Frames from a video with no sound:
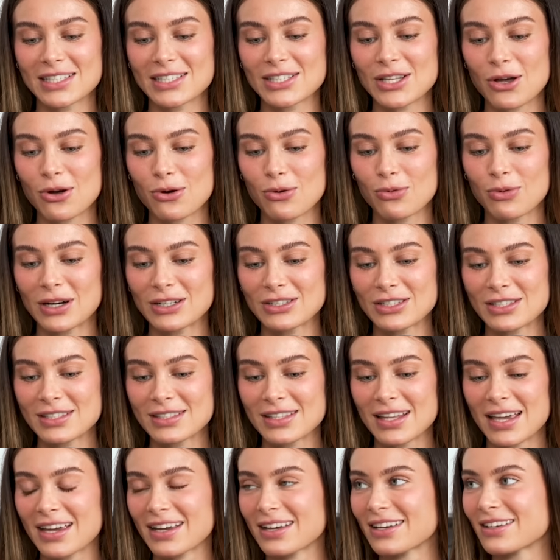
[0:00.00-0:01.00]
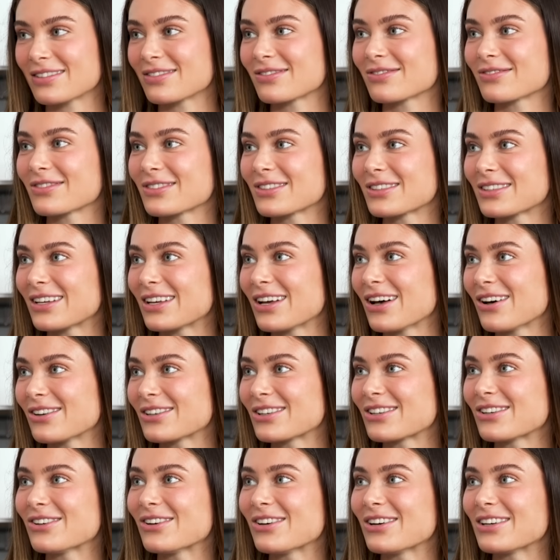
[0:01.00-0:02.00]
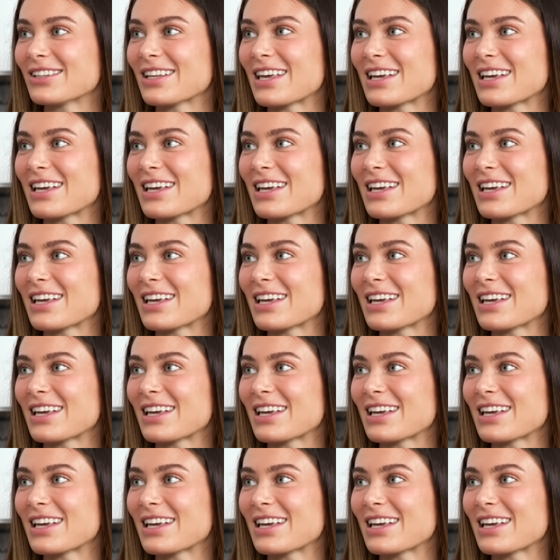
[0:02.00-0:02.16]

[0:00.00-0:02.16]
So we're just like, oh, cool.